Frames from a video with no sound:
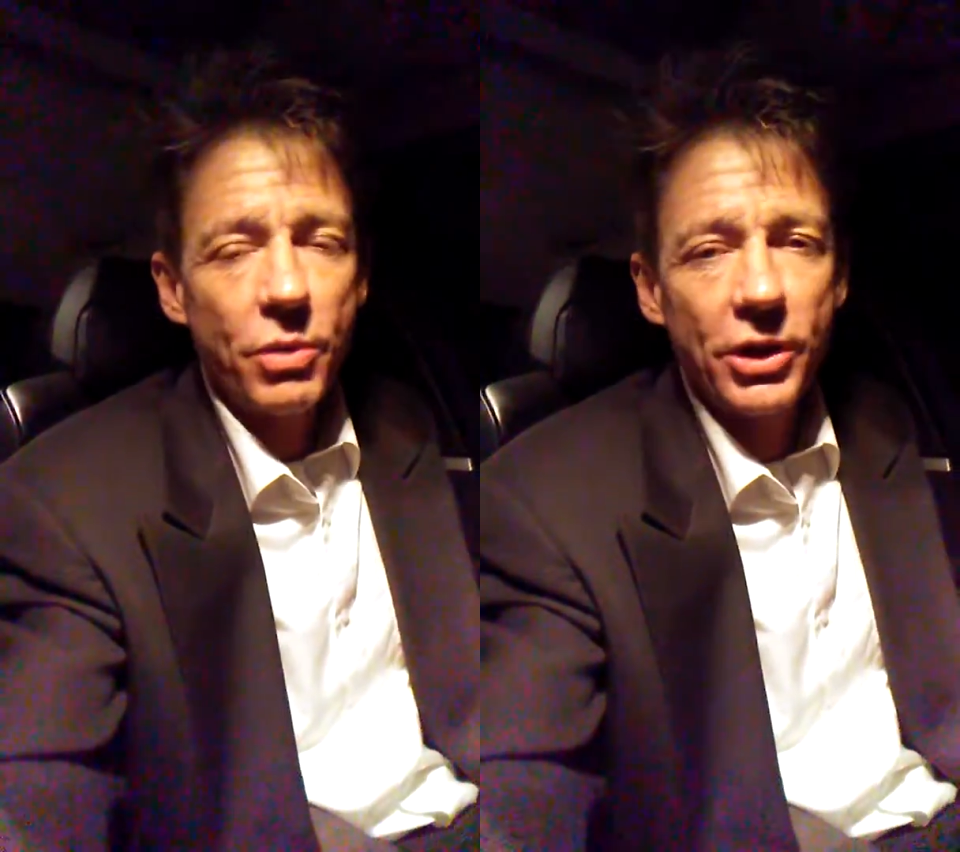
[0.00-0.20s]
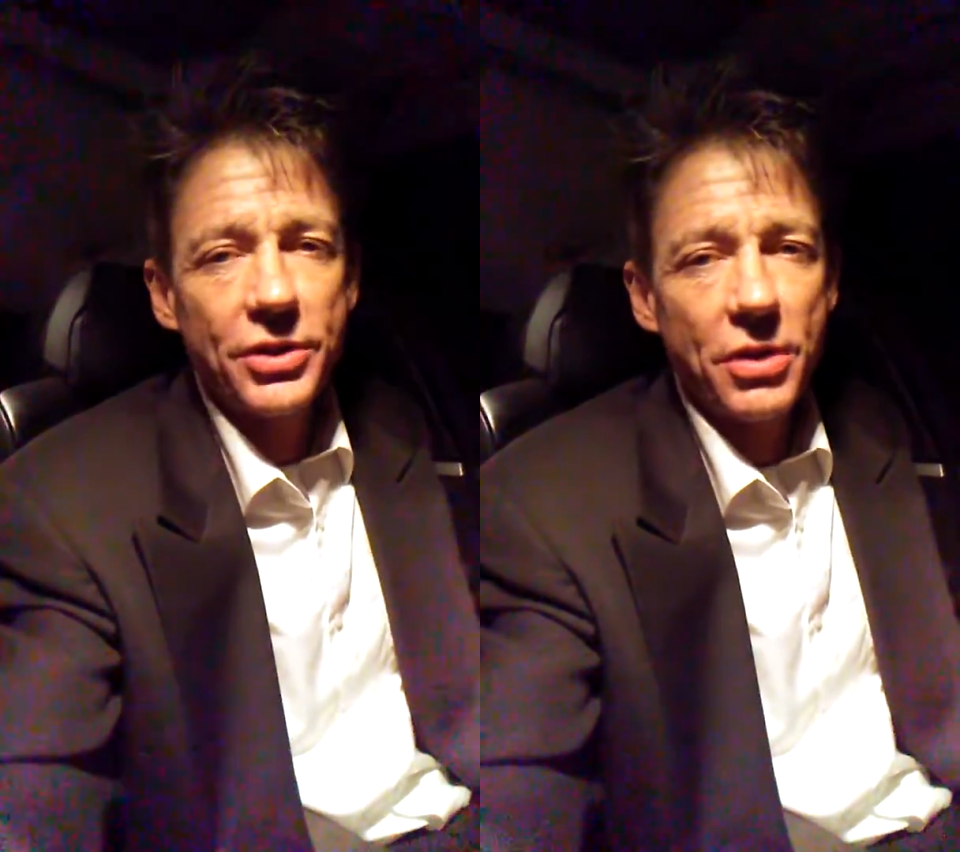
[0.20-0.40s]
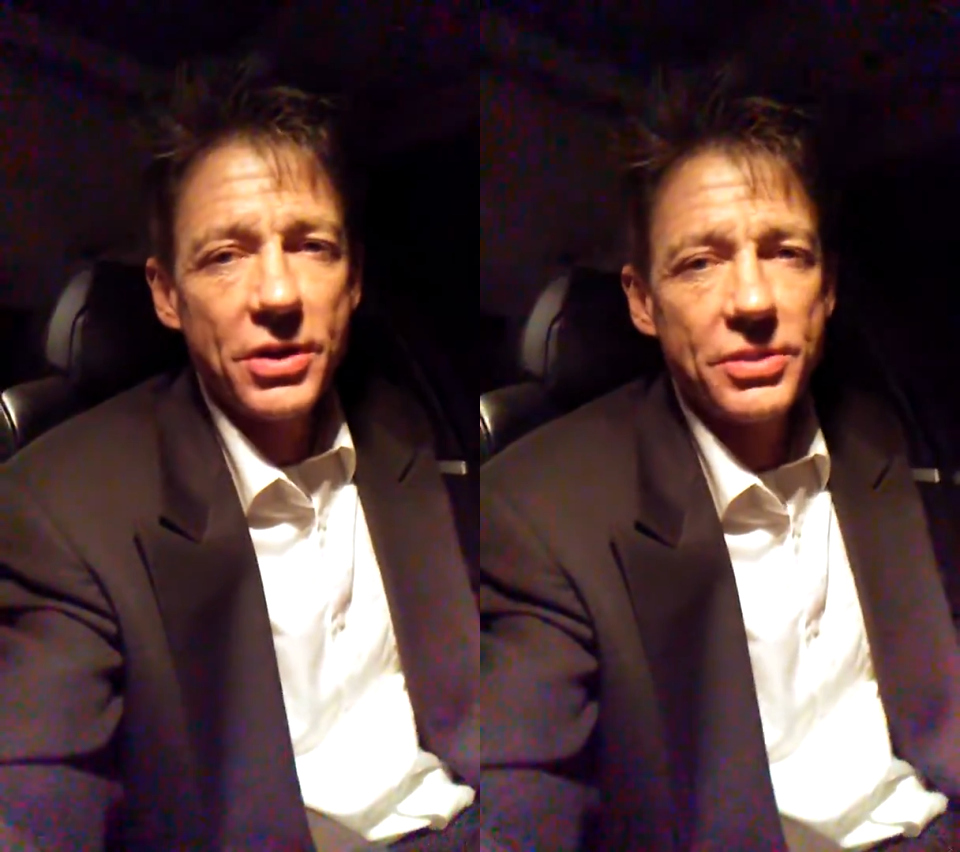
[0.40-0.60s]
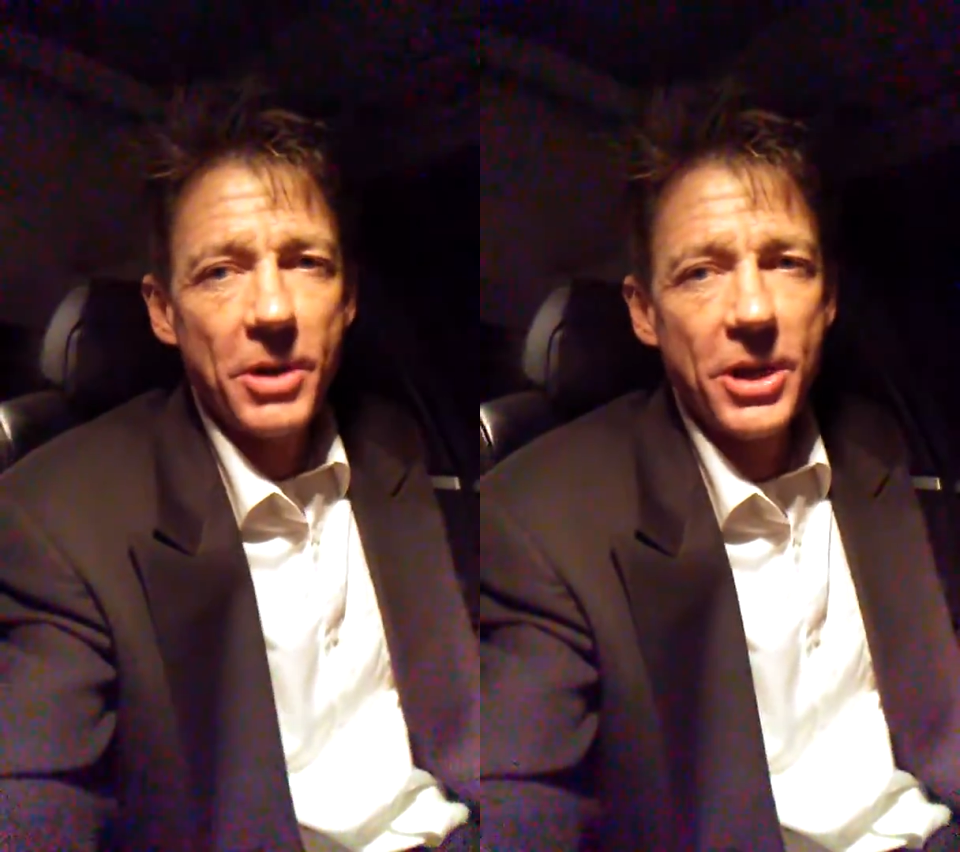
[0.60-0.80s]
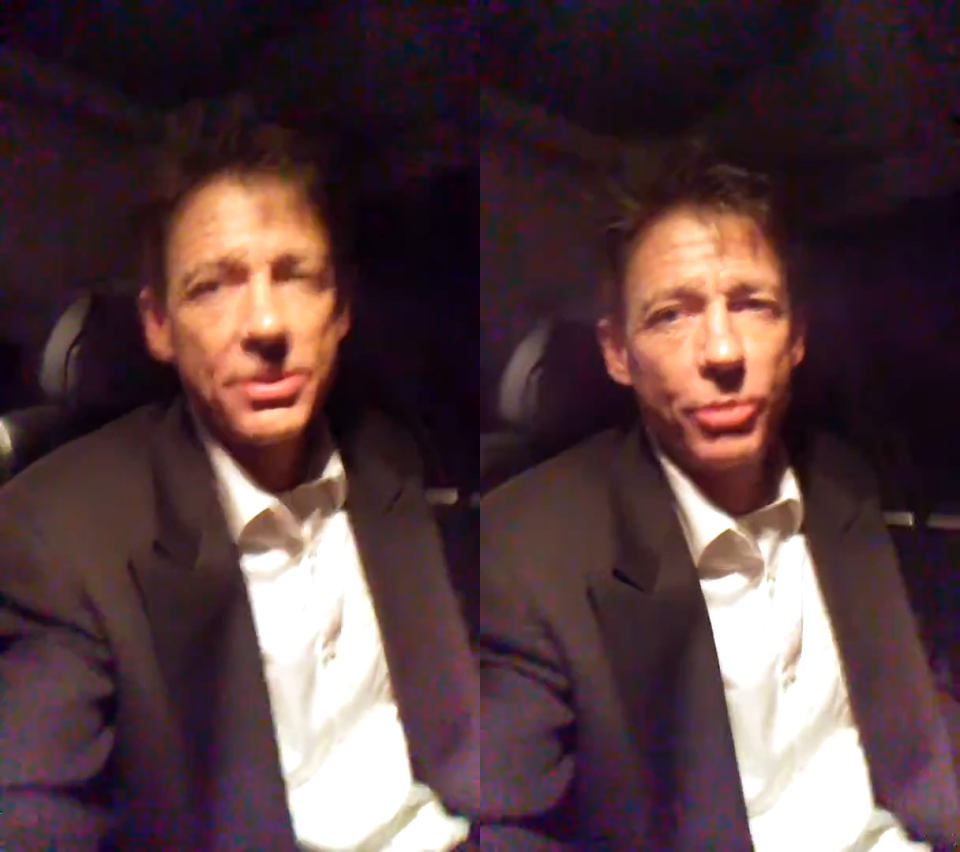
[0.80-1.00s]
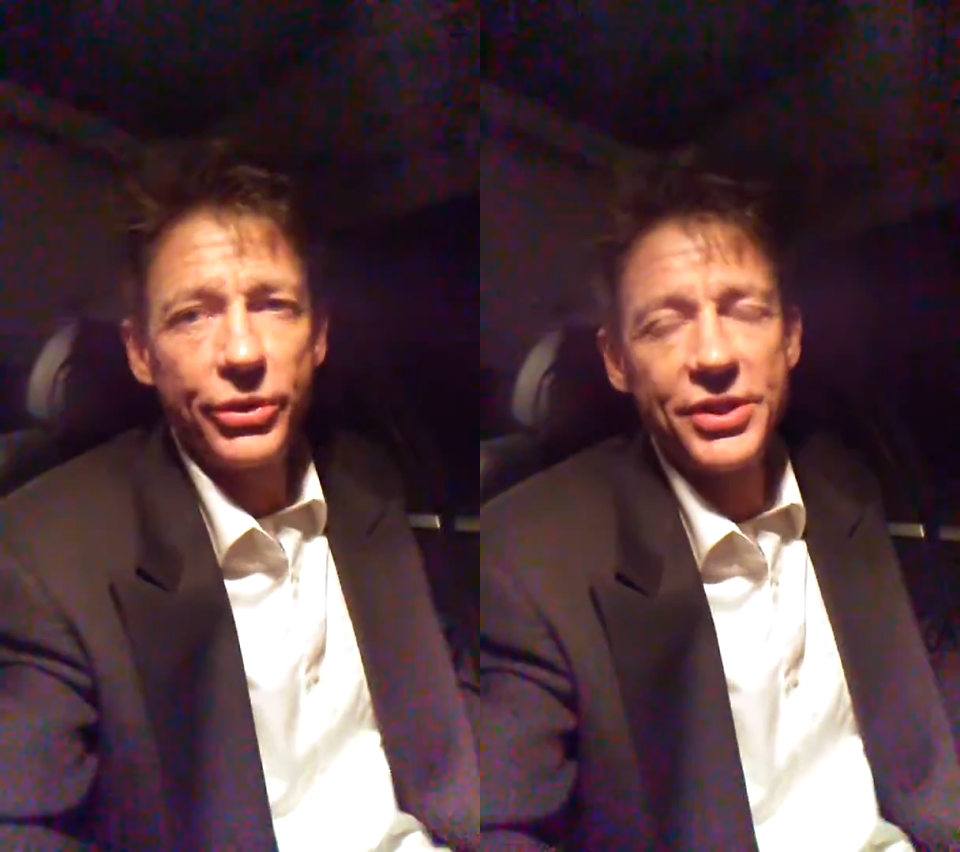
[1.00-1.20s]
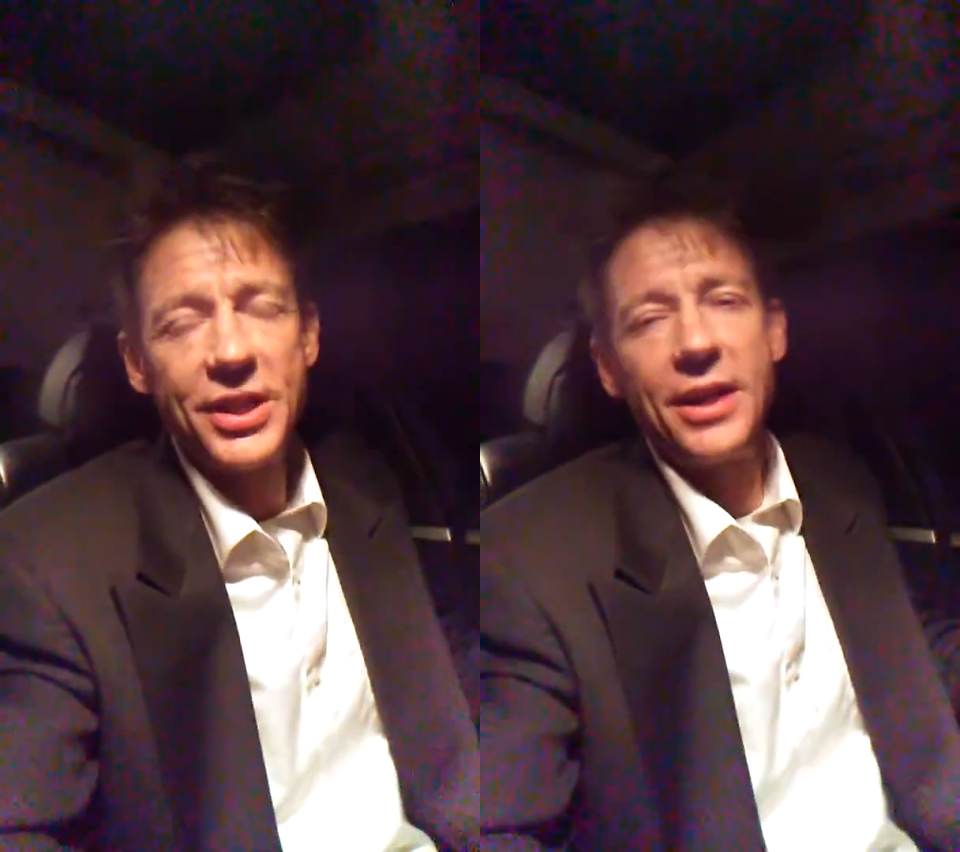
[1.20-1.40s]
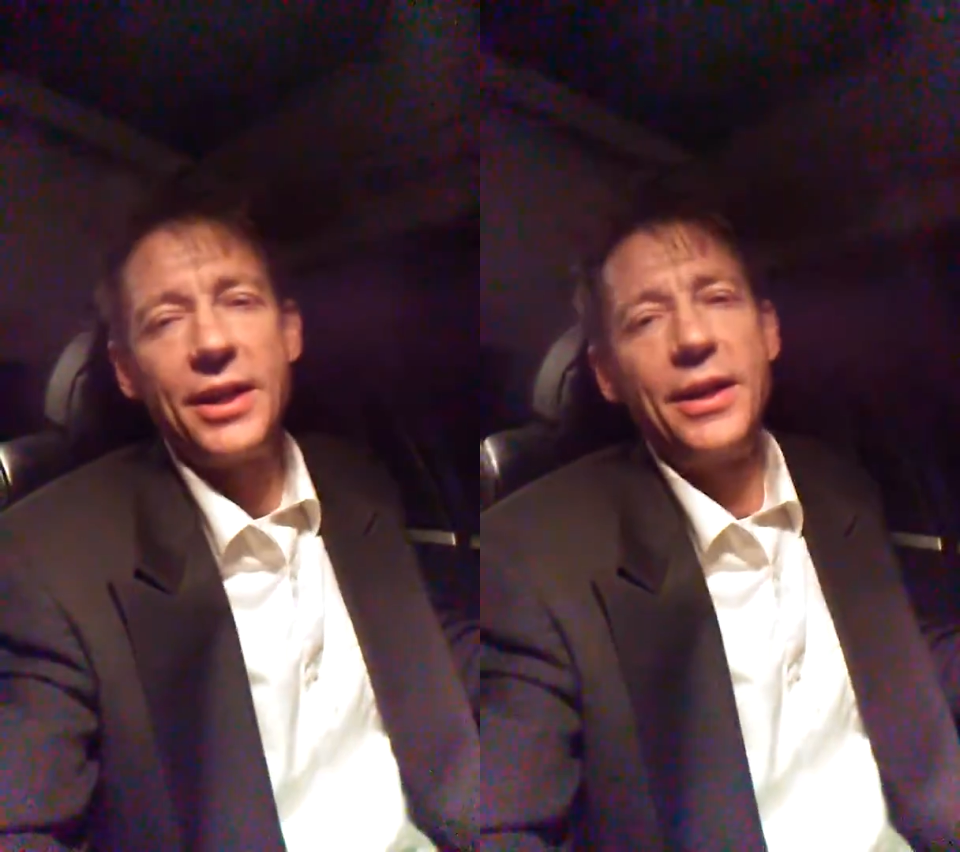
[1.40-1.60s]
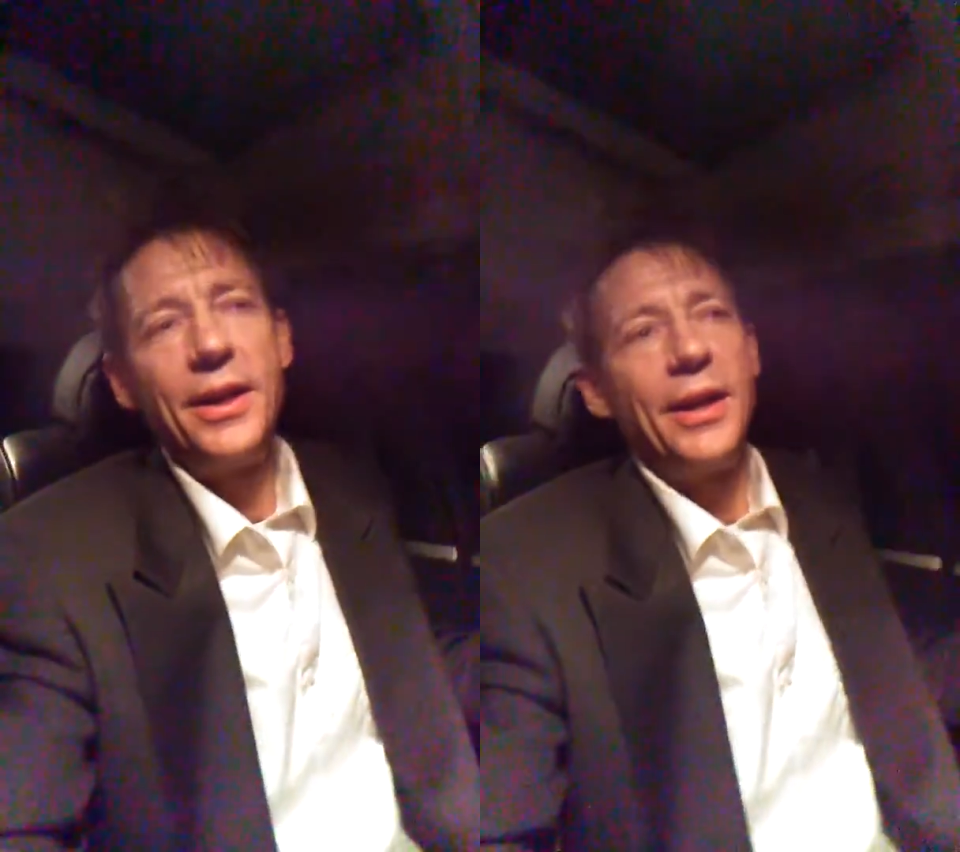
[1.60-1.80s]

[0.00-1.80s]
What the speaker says: work as hard as possible. This kid,